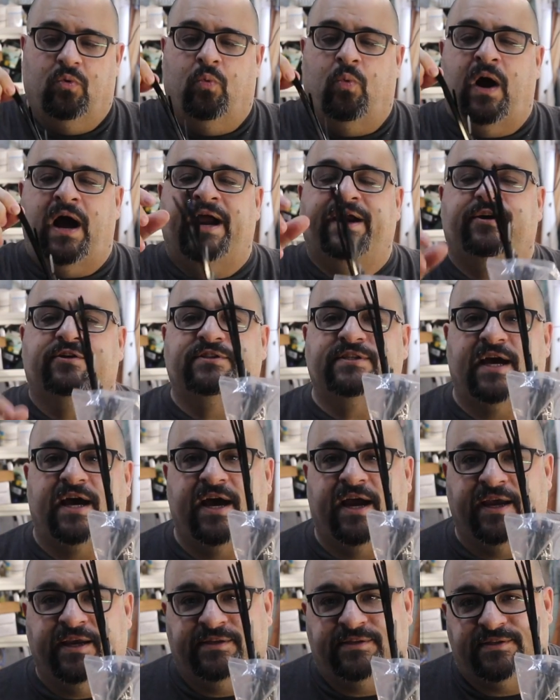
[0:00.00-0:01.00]
Wire
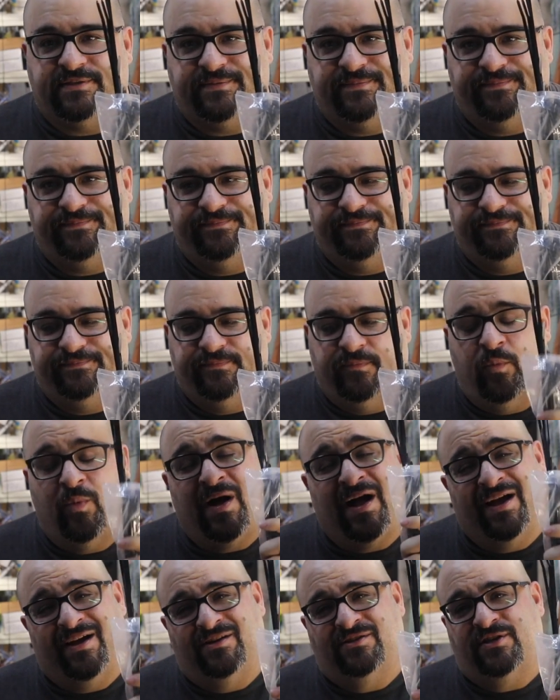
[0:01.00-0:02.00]
ties.
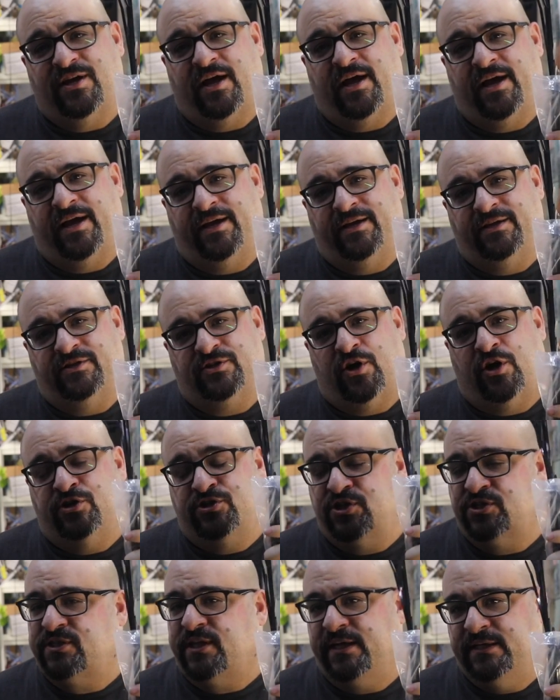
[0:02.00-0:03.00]
Wire ties are
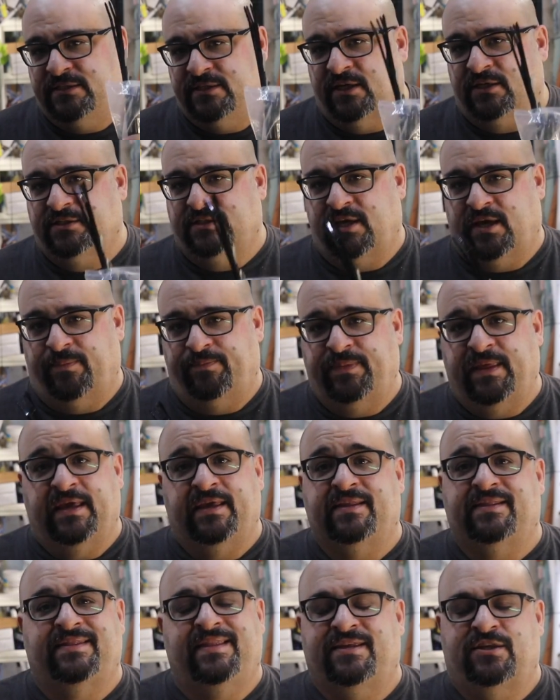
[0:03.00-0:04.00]
just like duct tape. They,
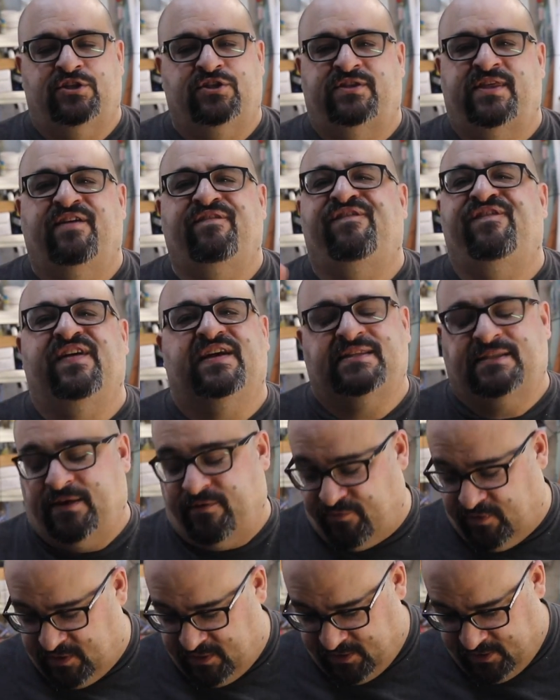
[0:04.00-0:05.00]
they fix
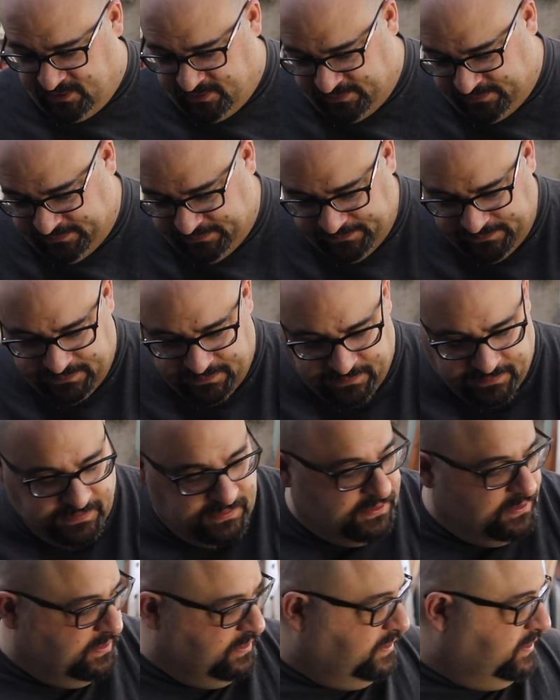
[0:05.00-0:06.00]
everything.
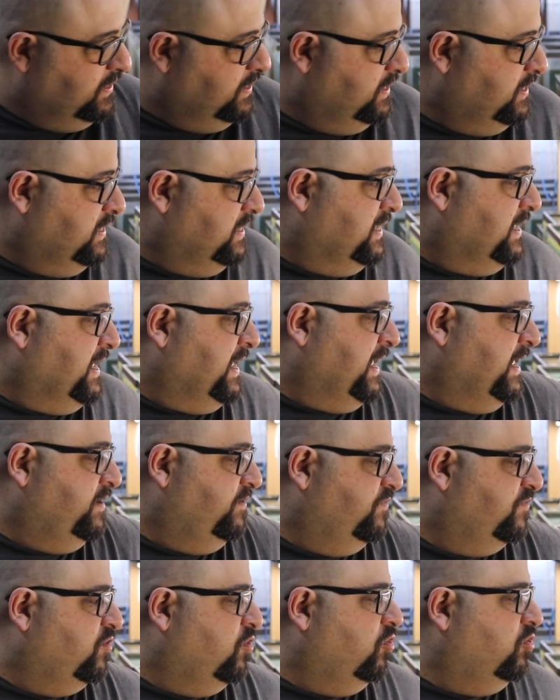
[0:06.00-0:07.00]
And
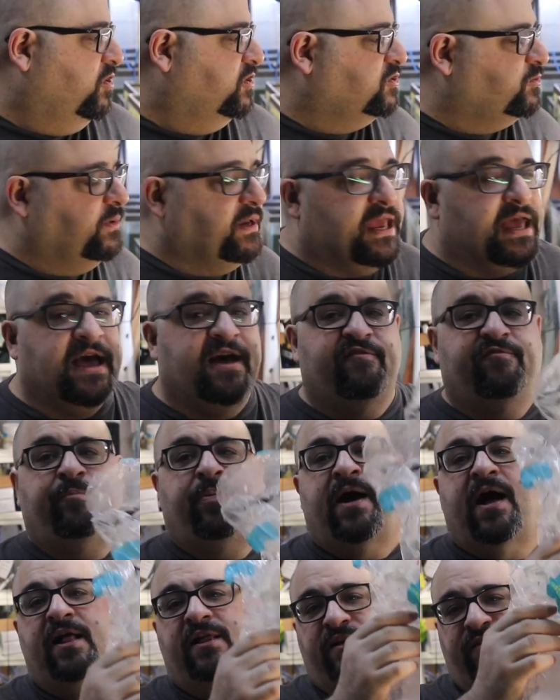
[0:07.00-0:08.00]
of course, we have
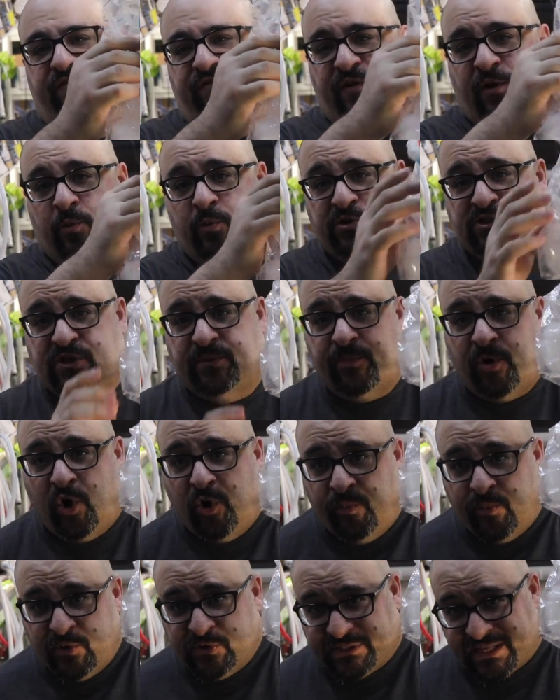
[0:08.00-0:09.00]
polyfill, which I'm
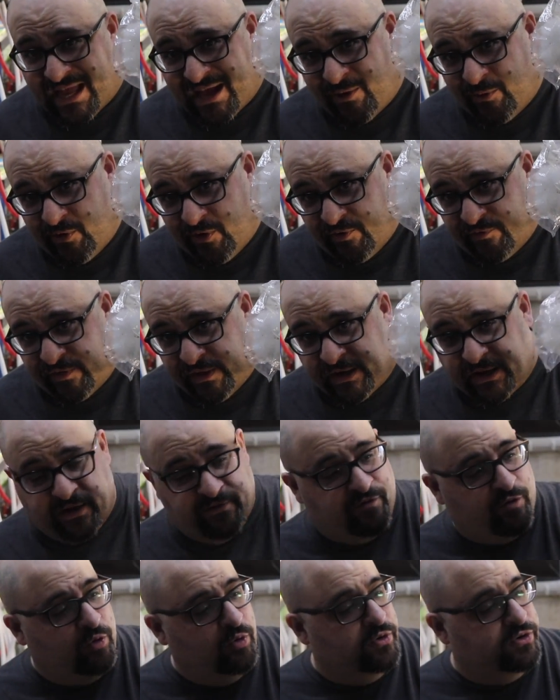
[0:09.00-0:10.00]
almost out of, and
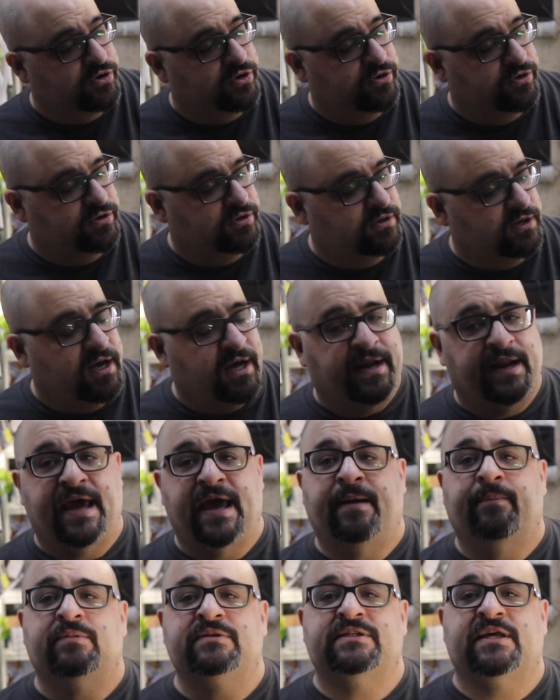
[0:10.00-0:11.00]
I've ordered on
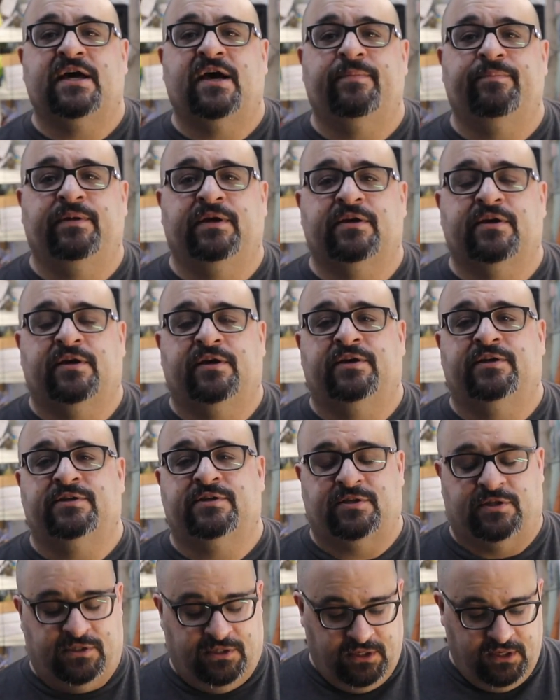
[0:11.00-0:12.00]
Amazon
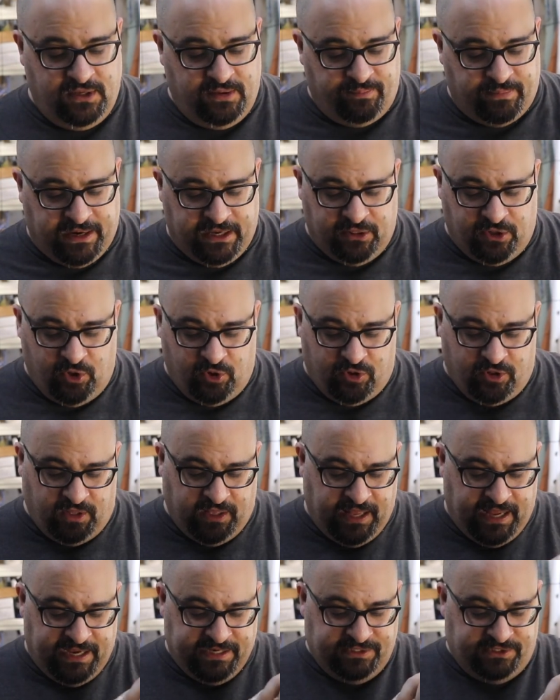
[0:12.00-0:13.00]
because my local
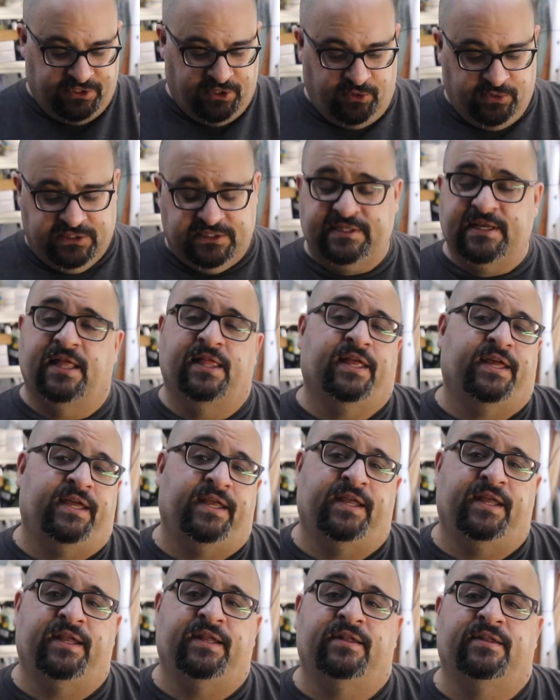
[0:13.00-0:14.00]
guys don't sell it,
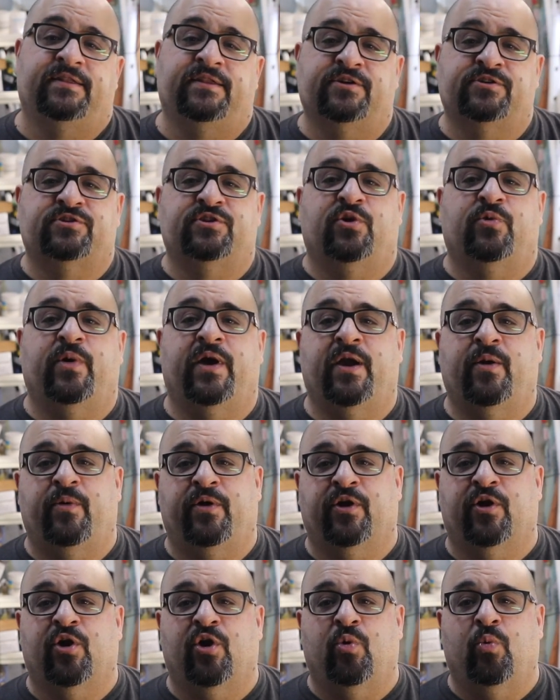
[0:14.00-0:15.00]
and there's no way I
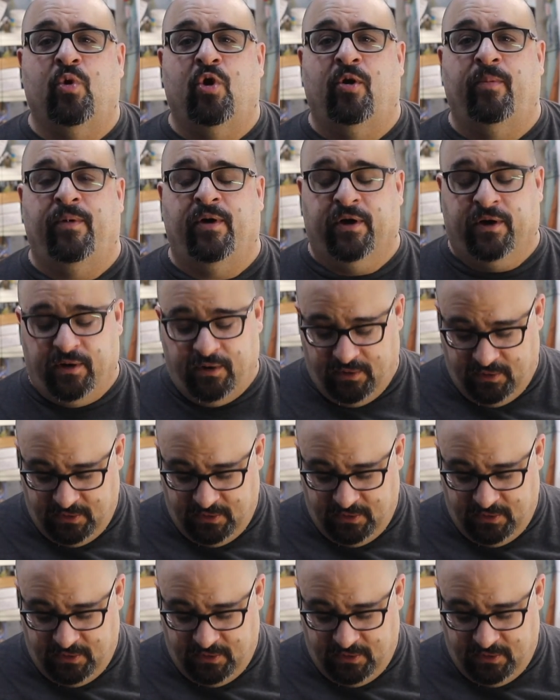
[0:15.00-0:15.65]
want to go to Walmart.